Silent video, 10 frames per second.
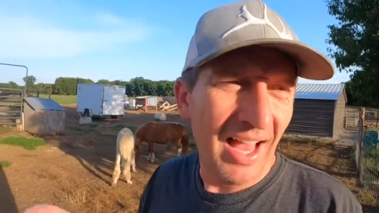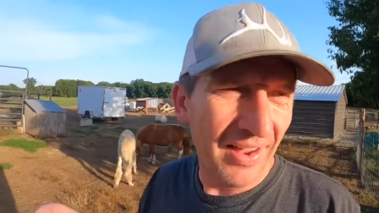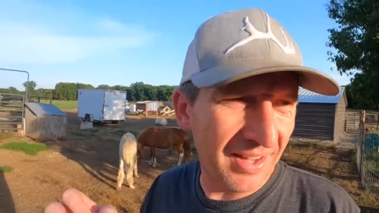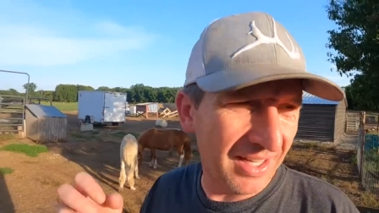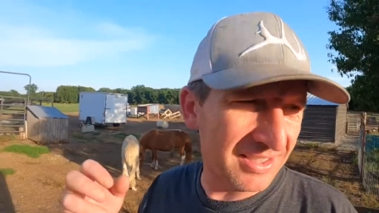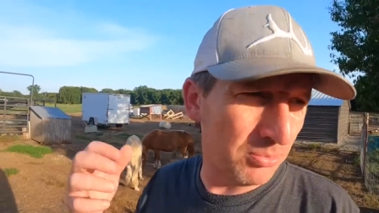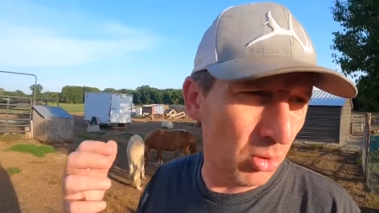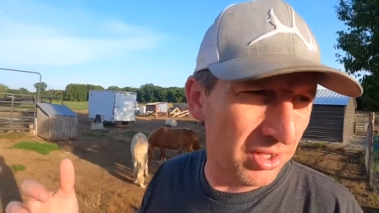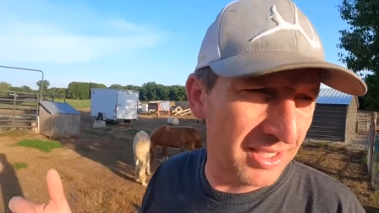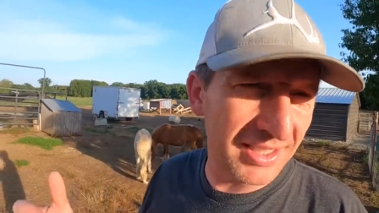I've got some
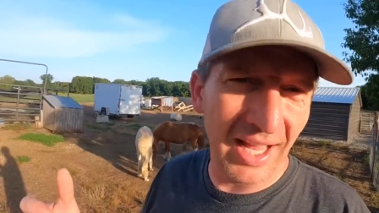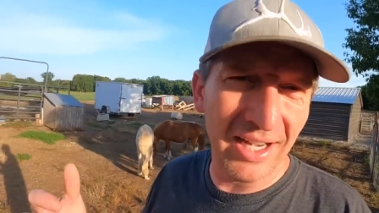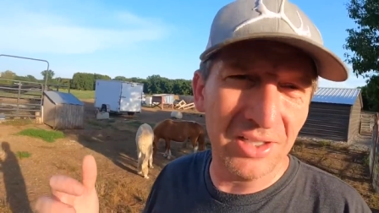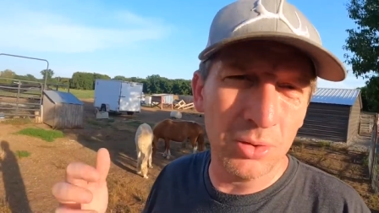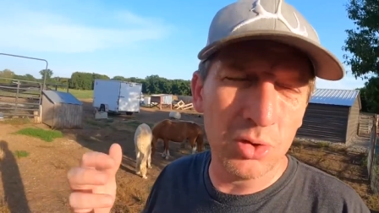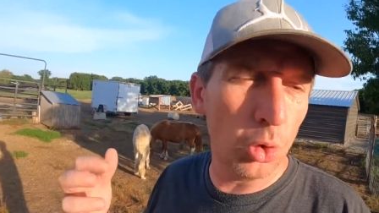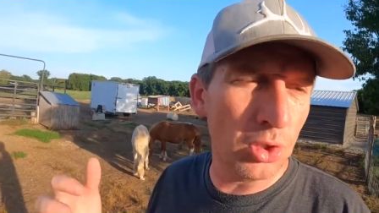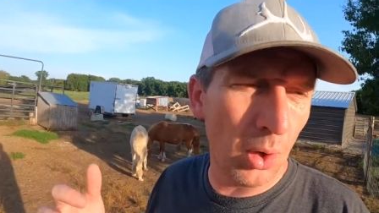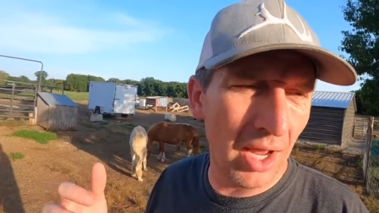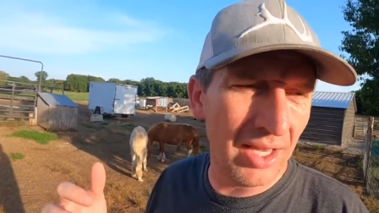more things I got to do
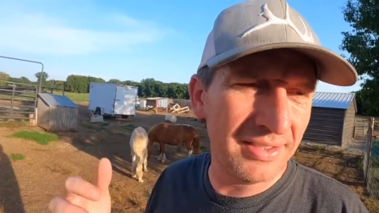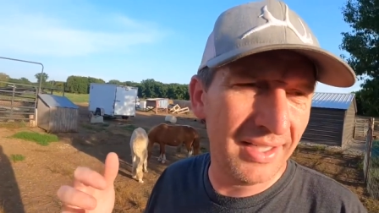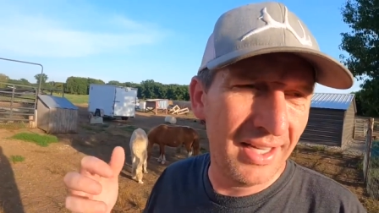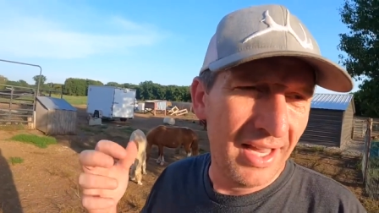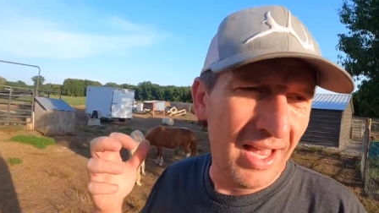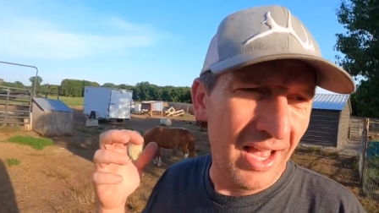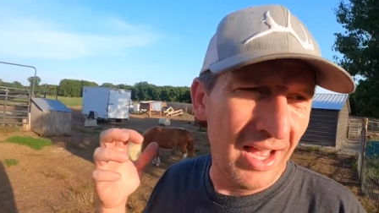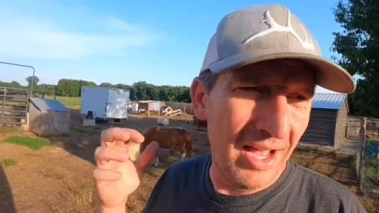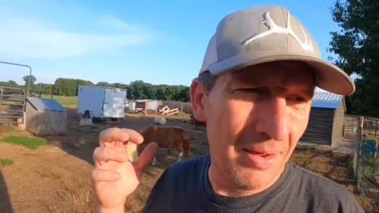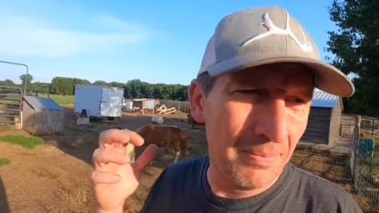chore-wise.
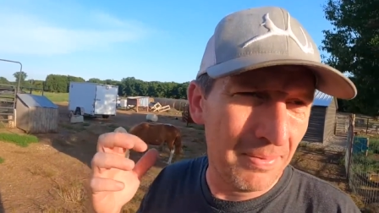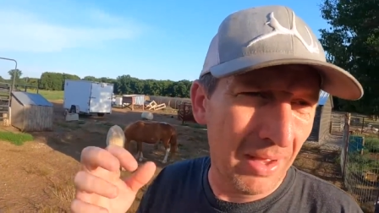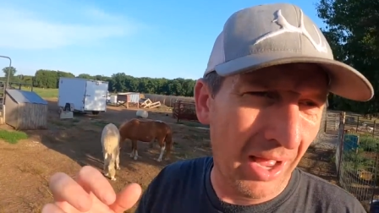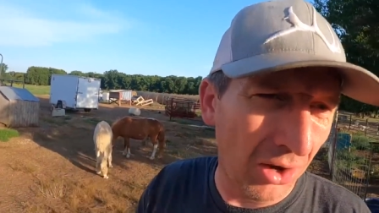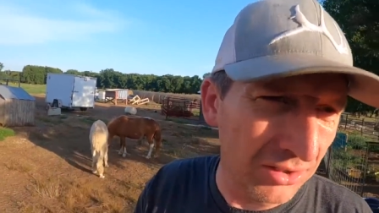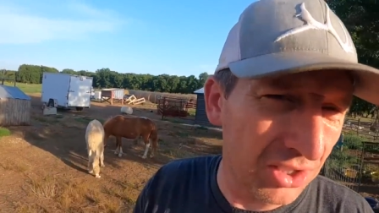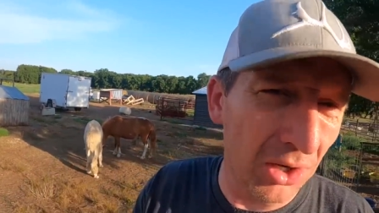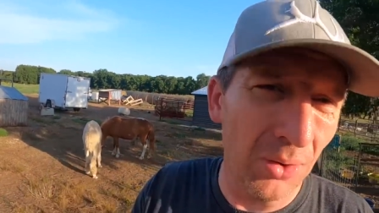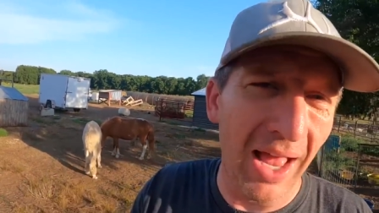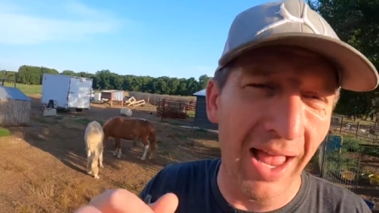Um, I
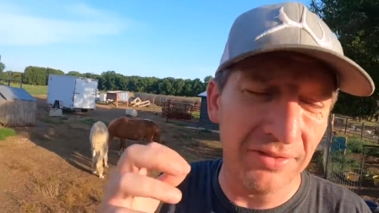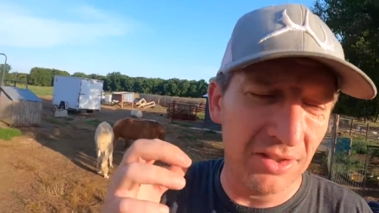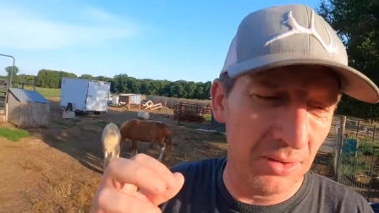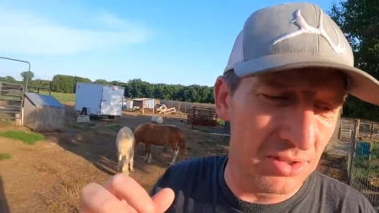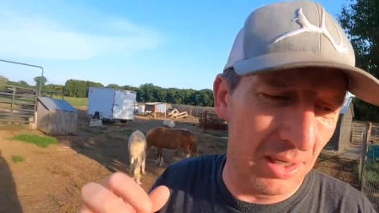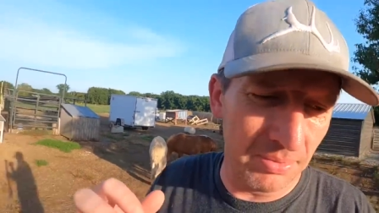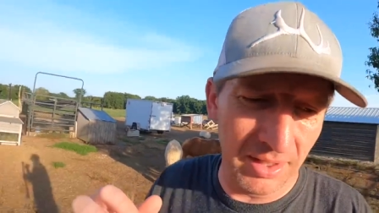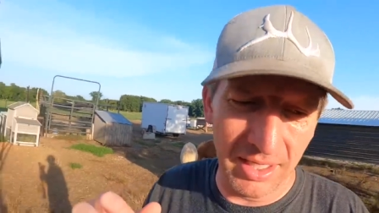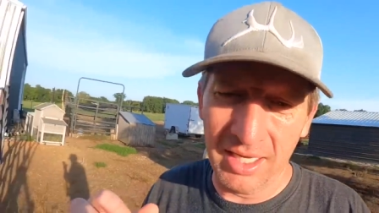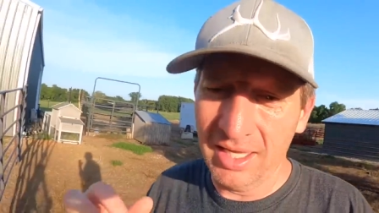also have to do
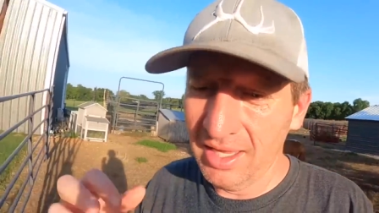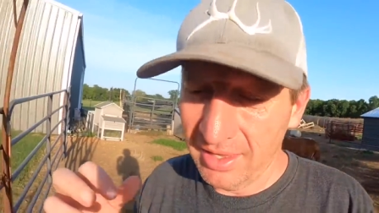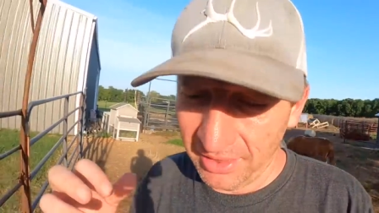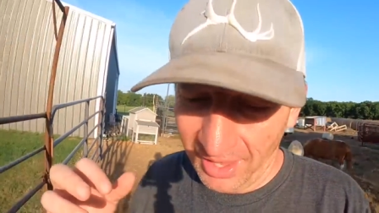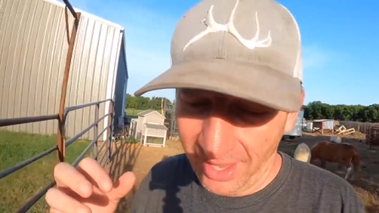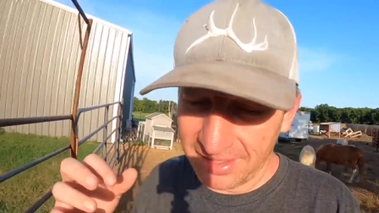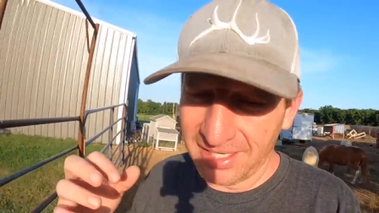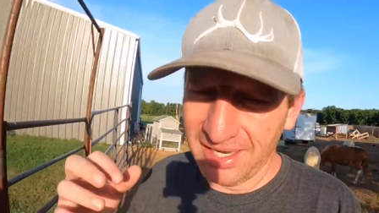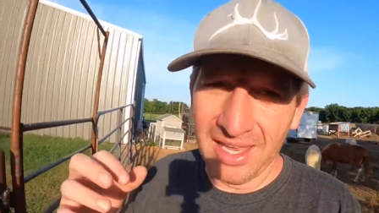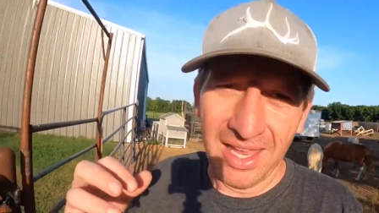something
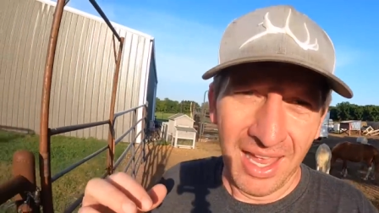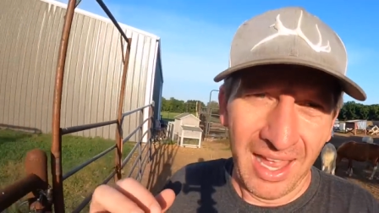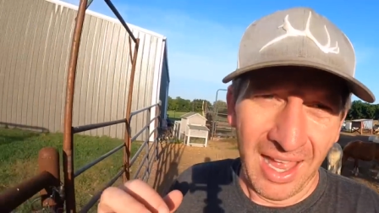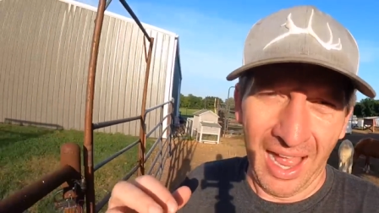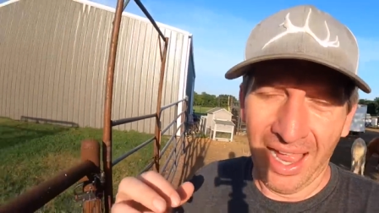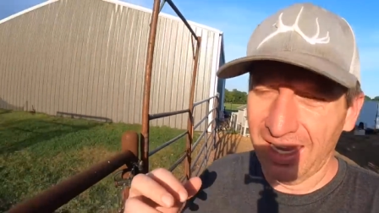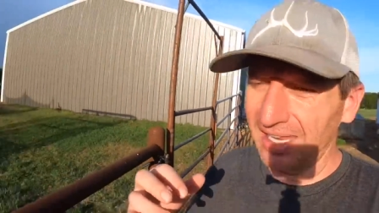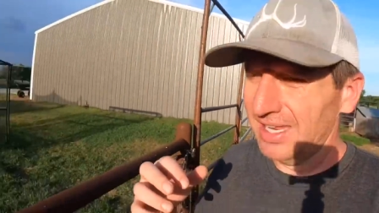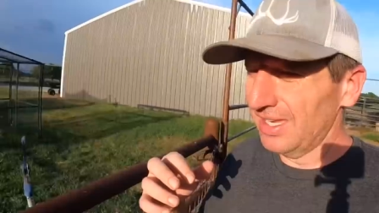that I